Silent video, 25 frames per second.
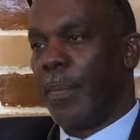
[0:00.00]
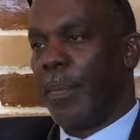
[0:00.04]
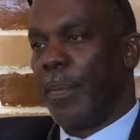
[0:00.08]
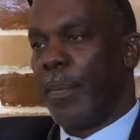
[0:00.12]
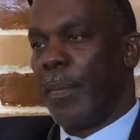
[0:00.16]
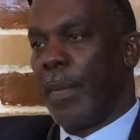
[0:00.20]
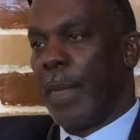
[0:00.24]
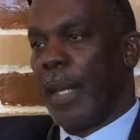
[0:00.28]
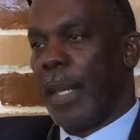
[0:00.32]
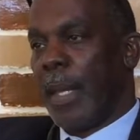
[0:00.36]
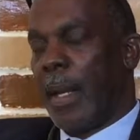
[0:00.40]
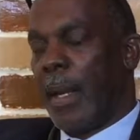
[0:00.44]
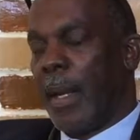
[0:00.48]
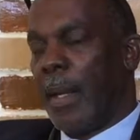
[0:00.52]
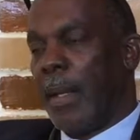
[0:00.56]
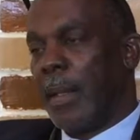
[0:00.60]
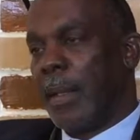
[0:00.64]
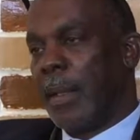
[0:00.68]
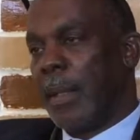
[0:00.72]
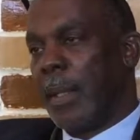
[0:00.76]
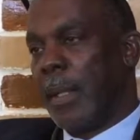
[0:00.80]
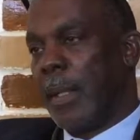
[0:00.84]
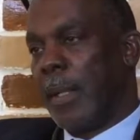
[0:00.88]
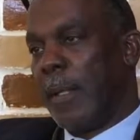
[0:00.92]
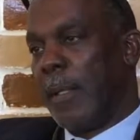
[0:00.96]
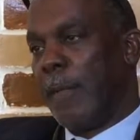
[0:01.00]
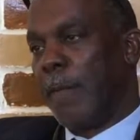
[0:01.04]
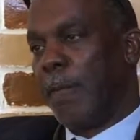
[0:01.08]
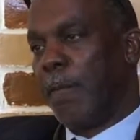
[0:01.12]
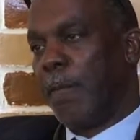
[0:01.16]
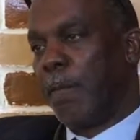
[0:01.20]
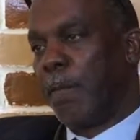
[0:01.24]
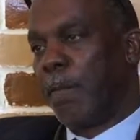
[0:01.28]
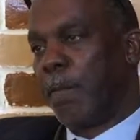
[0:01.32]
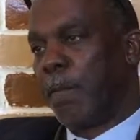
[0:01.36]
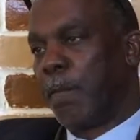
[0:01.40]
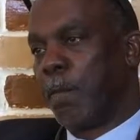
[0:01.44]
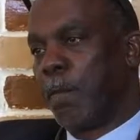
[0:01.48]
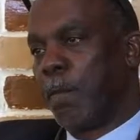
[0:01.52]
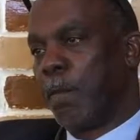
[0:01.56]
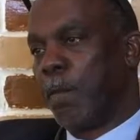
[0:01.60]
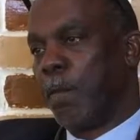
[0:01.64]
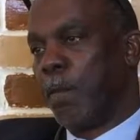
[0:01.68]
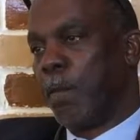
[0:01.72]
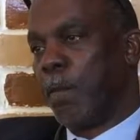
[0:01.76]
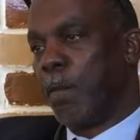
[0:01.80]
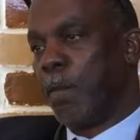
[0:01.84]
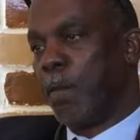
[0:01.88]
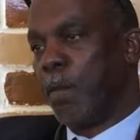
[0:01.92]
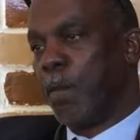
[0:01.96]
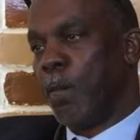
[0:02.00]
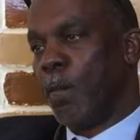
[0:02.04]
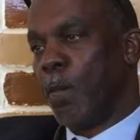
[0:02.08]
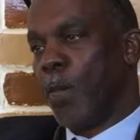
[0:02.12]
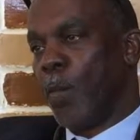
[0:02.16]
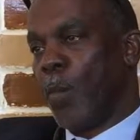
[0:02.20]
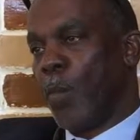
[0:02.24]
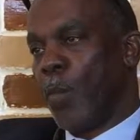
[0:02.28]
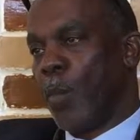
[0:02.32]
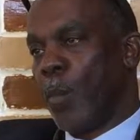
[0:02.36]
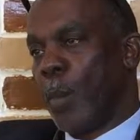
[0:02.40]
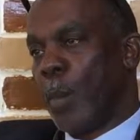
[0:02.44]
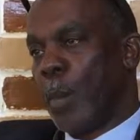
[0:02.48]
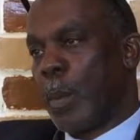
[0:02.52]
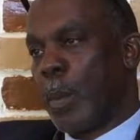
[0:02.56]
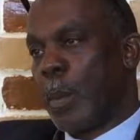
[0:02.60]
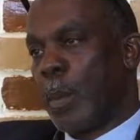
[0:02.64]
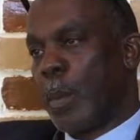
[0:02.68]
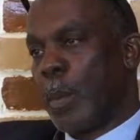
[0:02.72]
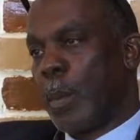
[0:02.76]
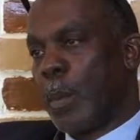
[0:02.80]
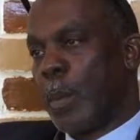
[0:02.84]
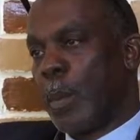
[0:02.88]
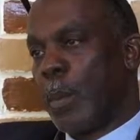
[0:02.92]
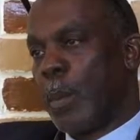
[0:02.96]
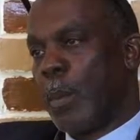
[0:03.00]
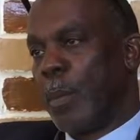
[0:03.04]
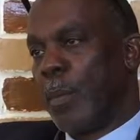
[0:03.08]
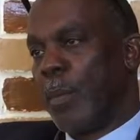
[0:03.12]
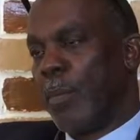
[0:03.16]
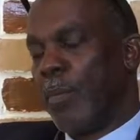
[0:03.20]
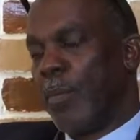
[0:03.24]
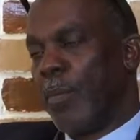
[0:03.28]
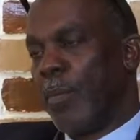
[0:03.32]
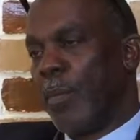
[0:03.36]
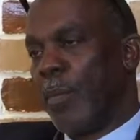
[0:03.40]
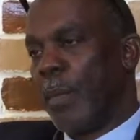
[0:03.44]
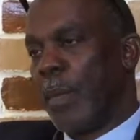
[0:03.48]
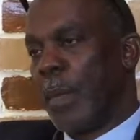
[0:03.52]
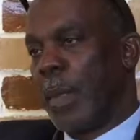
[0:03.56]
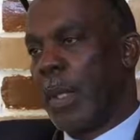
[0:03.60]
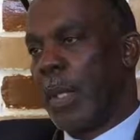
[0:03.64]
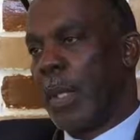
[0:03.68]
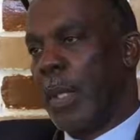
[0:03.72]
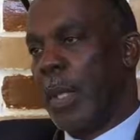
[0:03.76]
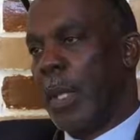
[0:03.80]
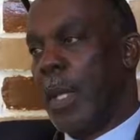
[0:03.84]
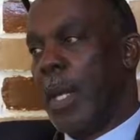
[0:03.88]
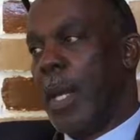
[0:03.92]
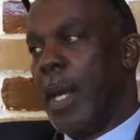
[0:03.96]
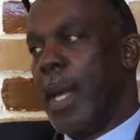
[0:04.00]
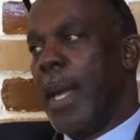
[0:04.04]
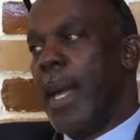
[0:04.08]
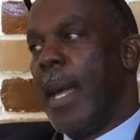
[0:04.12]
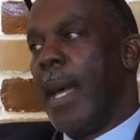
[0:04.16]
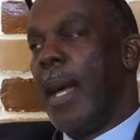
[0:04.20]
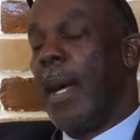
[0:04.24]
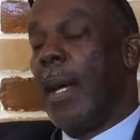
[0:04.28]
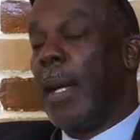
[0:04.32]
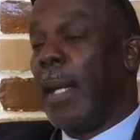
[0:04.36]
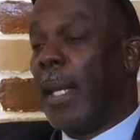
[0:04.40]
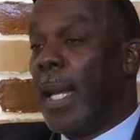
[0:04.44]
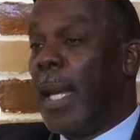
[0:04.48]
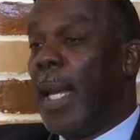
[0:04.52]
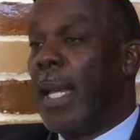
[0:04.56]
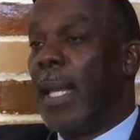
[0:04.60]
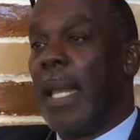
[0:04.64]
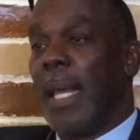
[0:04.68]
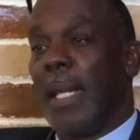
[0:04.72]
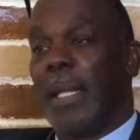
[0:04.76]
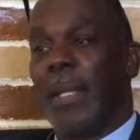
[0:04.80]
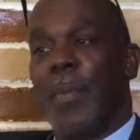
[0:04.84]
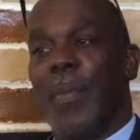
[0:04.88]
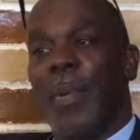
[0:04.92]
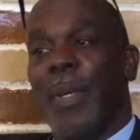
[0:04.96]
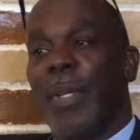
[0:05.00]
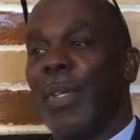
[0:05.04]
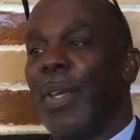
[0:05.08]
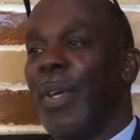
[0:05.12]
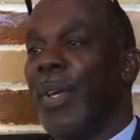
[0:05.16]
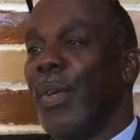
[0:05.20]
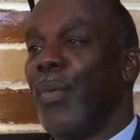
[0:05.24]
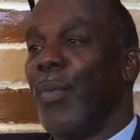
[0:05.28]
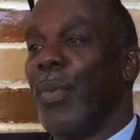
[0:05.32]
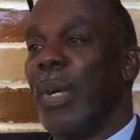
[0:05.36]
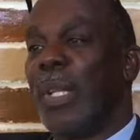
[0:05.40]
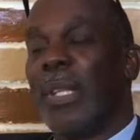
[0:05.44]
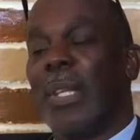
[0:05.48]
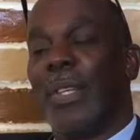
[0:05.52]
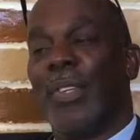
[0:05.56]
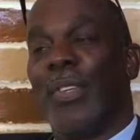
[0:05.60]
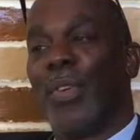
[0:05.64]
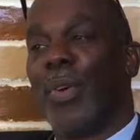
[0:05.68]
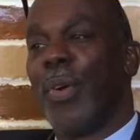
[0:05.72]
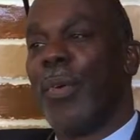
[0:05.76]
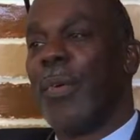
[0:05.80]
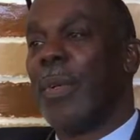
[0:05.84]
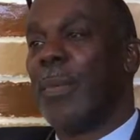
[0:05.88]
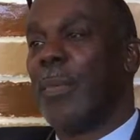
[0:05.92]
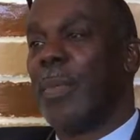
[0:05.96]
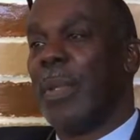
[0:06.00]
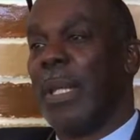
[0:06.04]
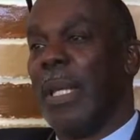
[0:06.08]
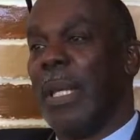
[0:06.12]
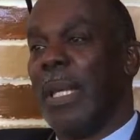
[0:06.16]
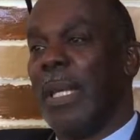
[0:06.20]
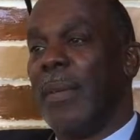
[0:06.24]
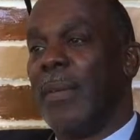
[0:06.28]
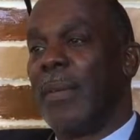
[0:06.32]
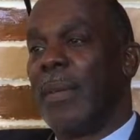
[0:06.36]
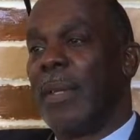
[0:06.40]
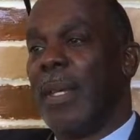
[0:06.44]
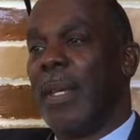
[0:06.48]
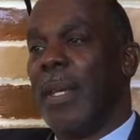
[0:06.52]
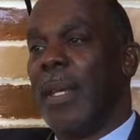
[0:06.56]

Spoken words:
But could calling you out as a coward in front of your wife be considered inducement? Again, that depends on what the jury believes.